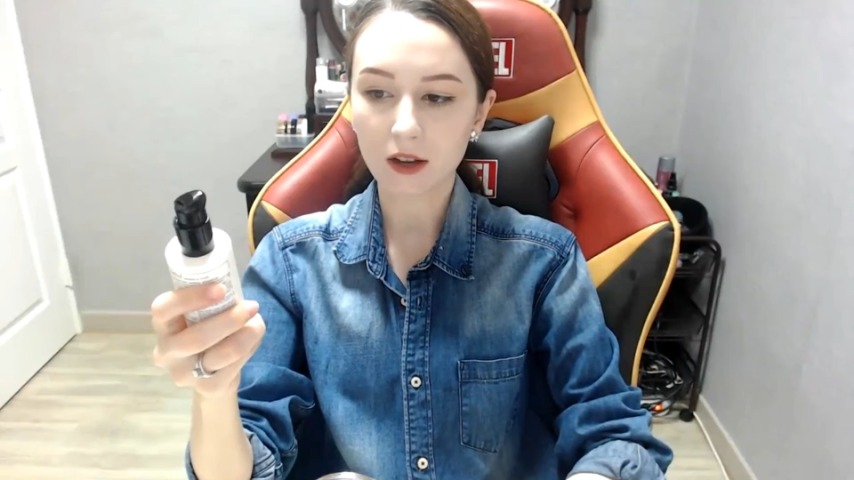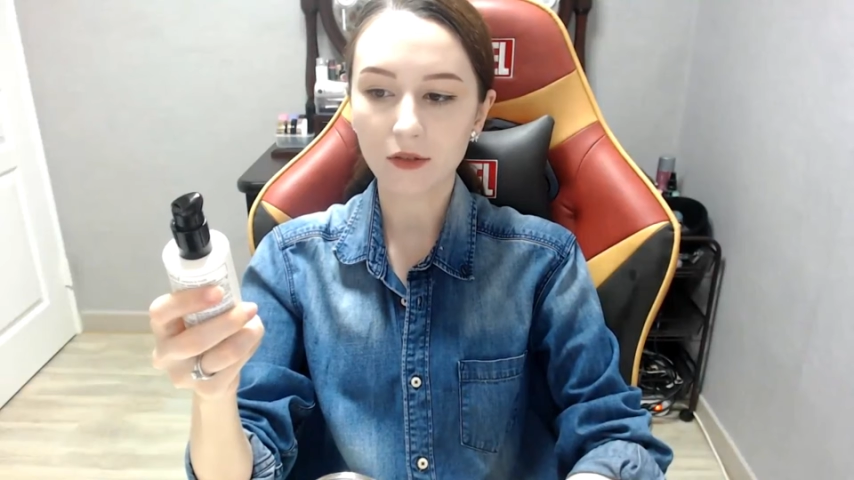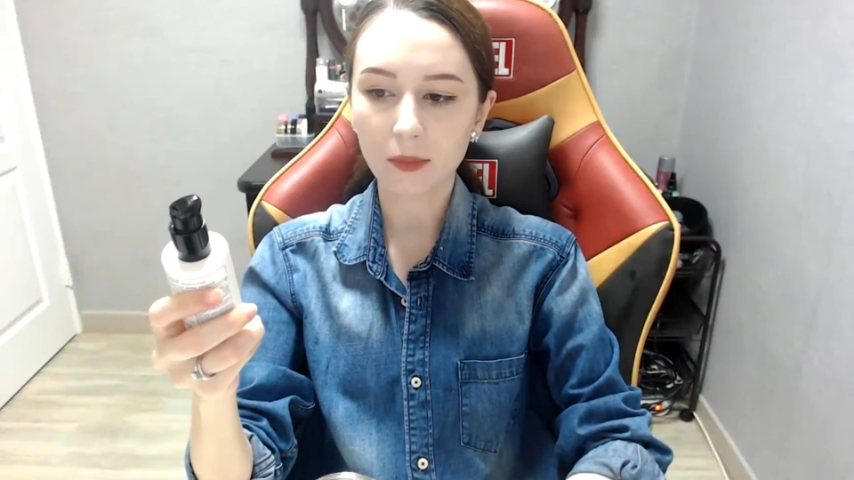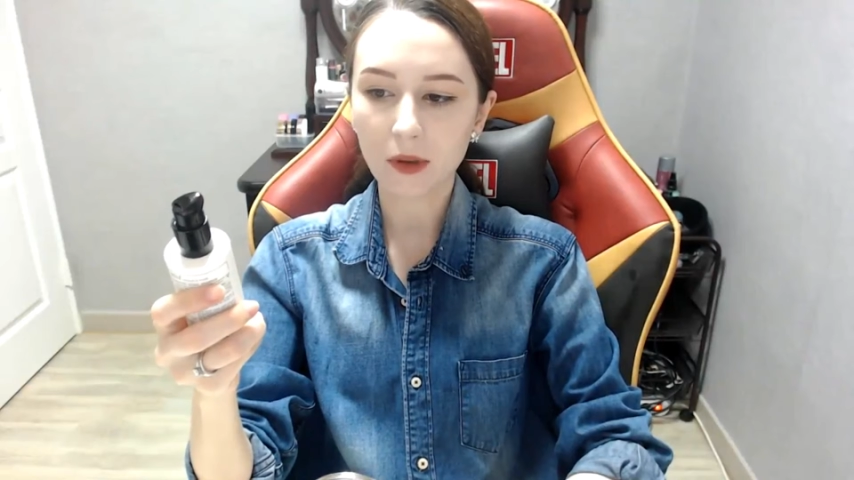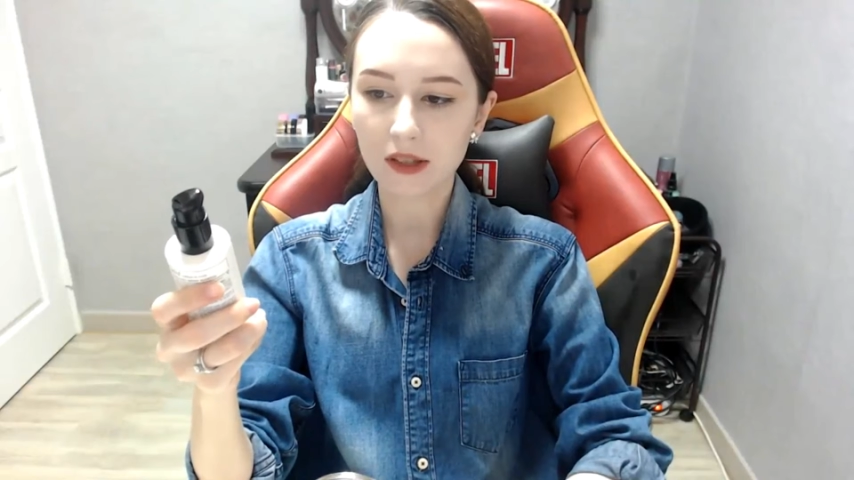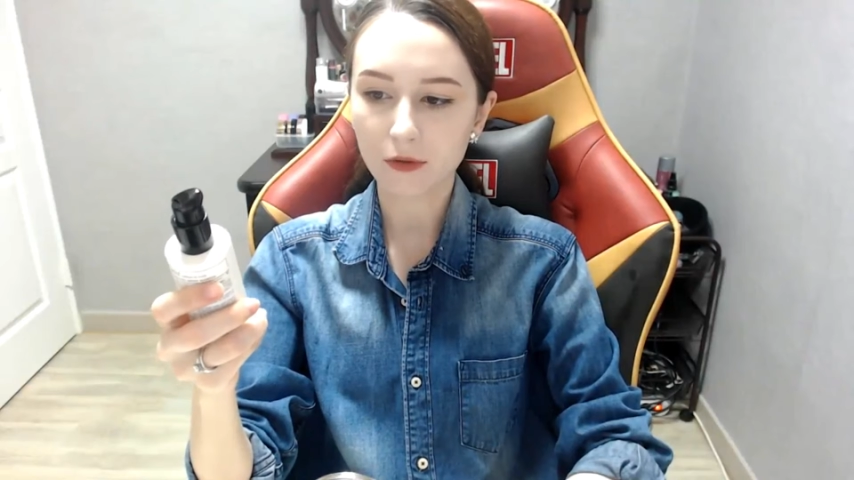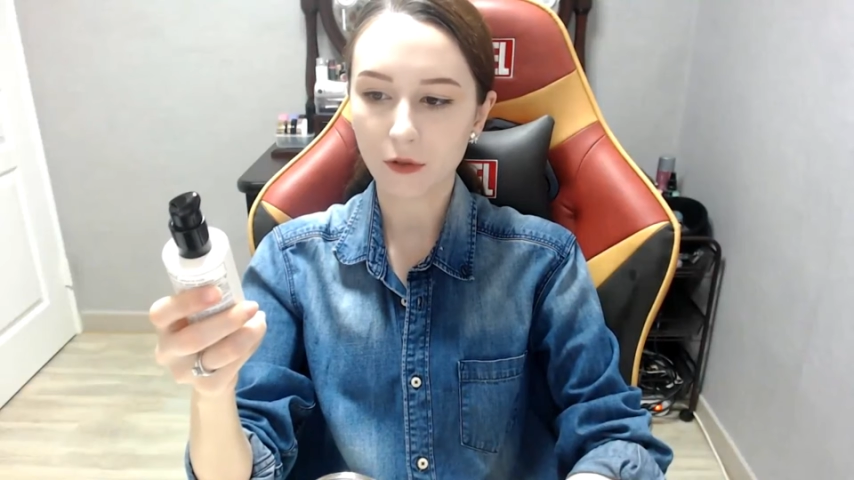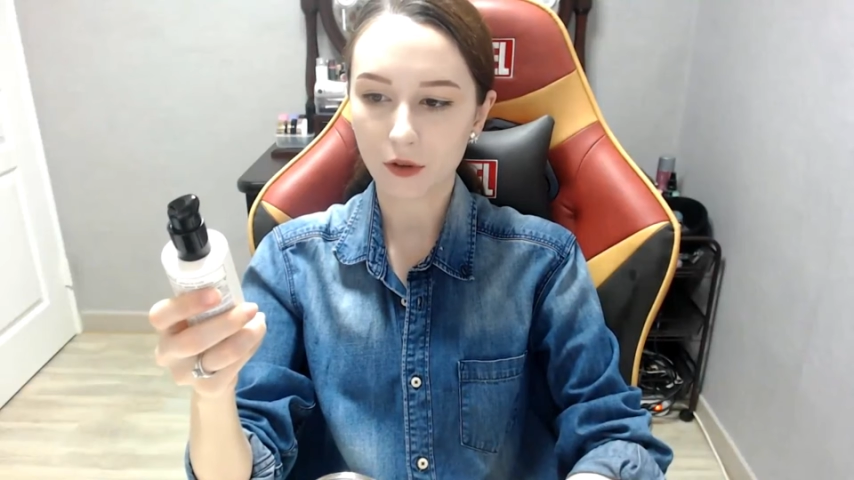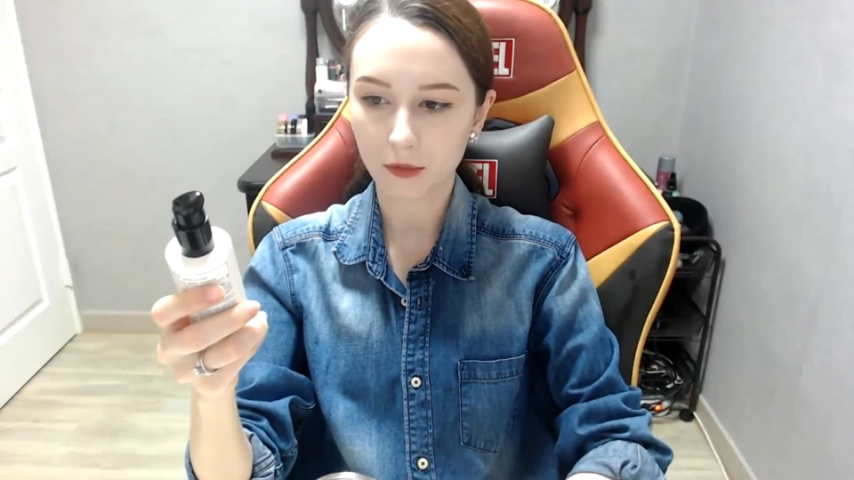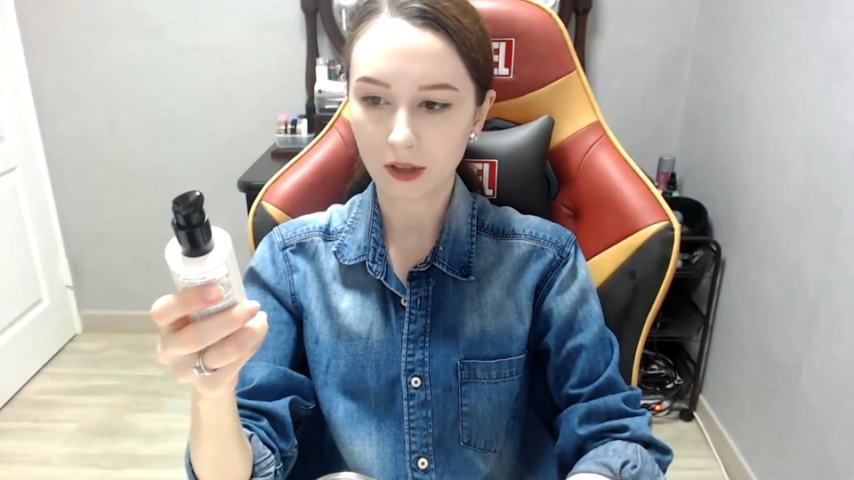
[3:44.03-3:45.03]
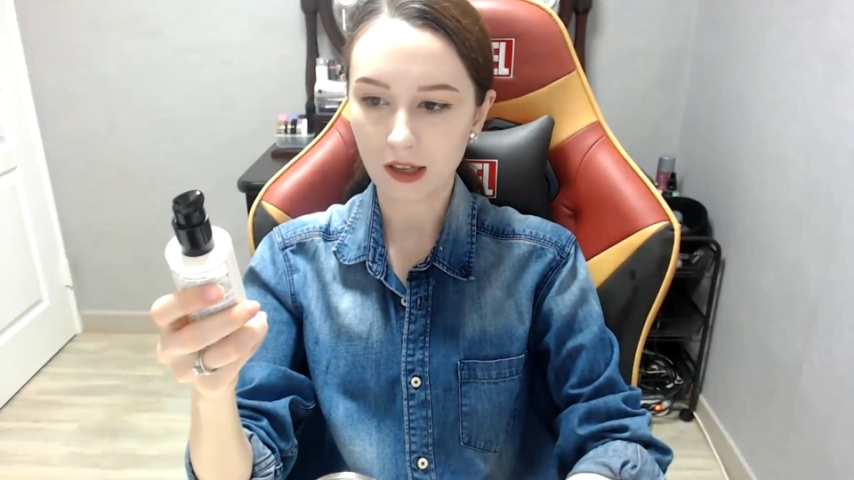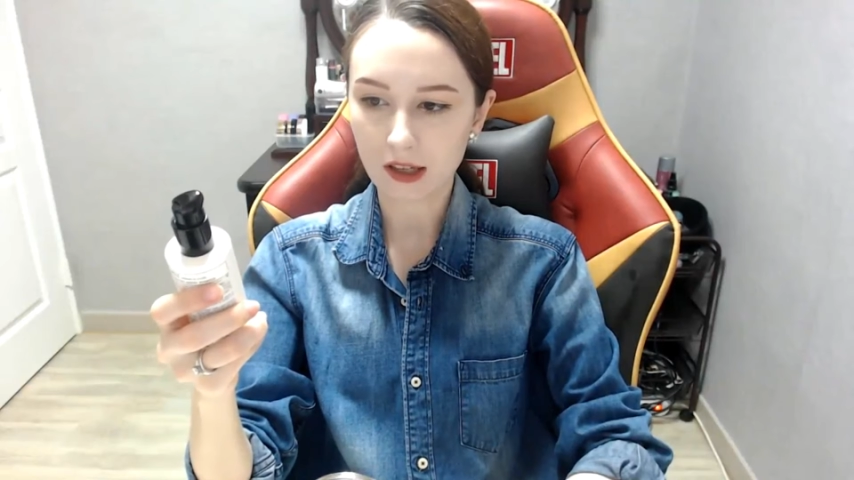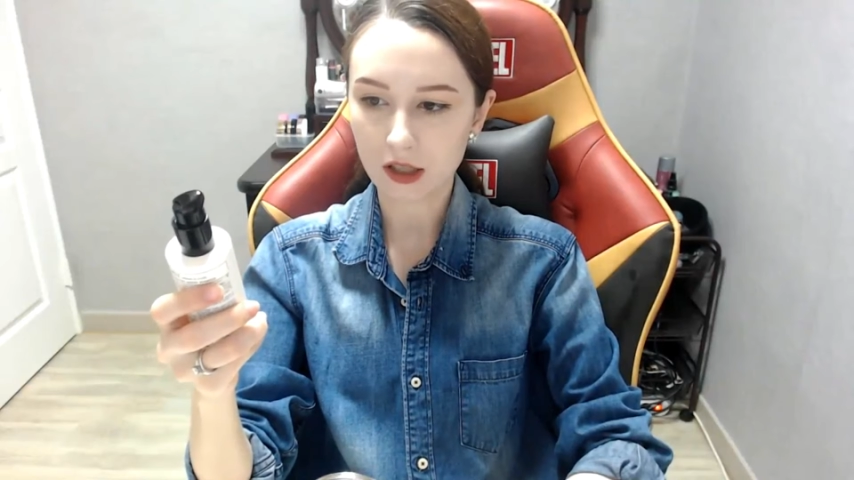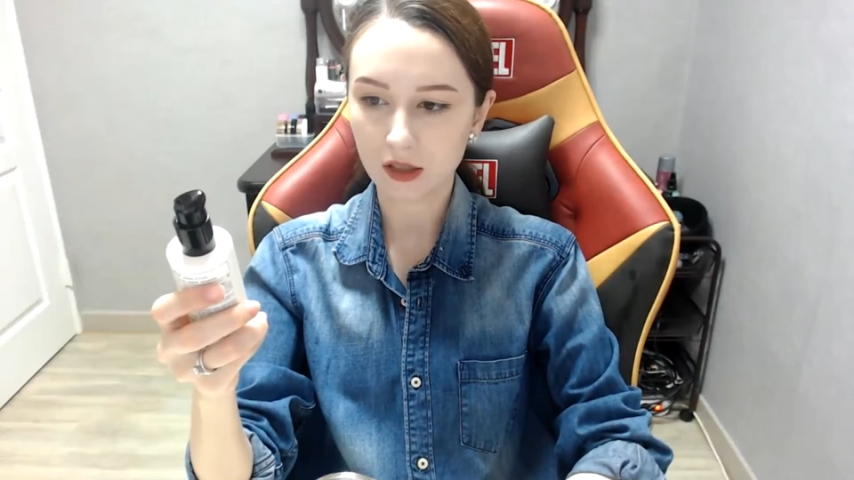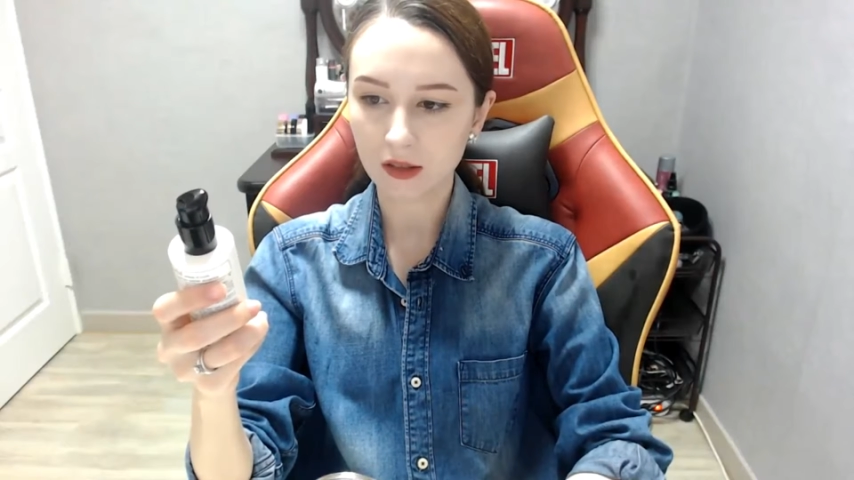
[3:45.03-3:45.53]
aqua-based
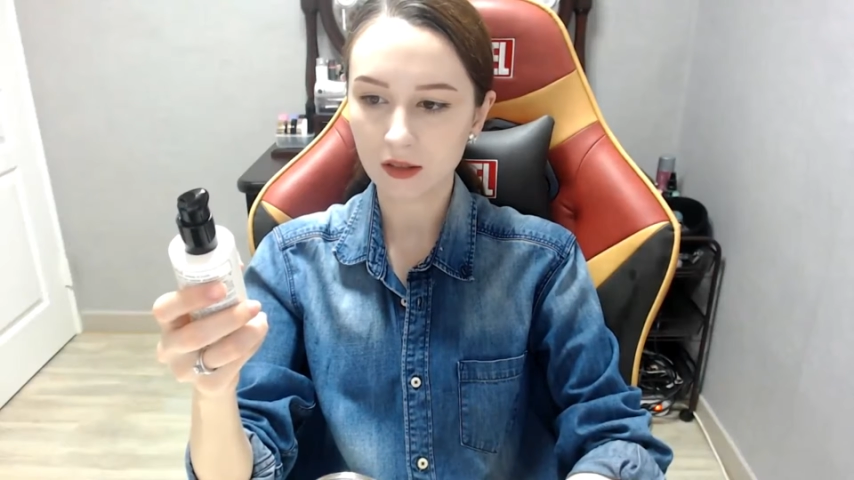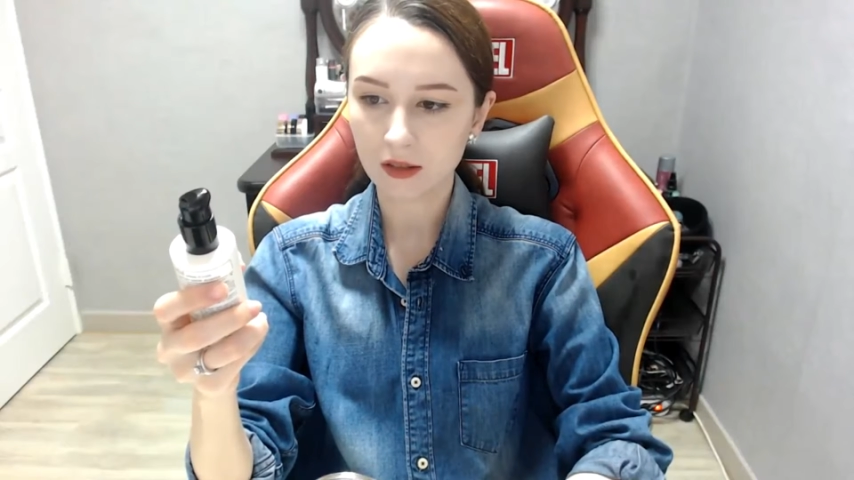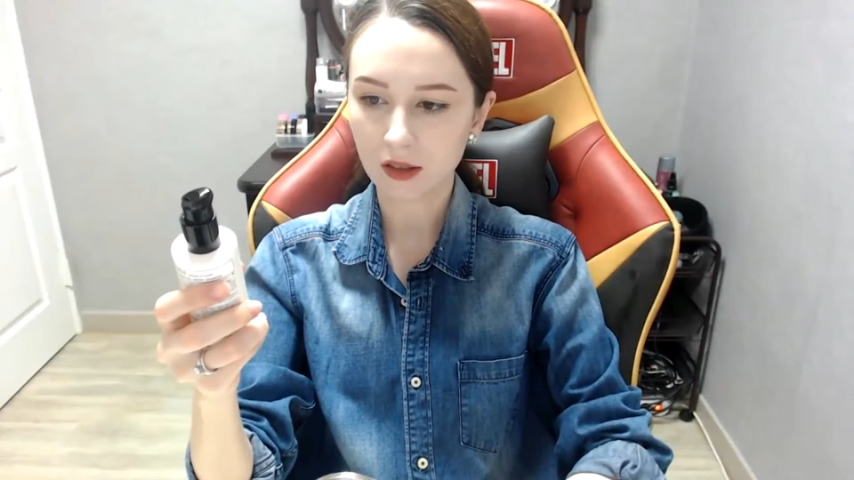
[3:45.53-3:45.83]
formulation,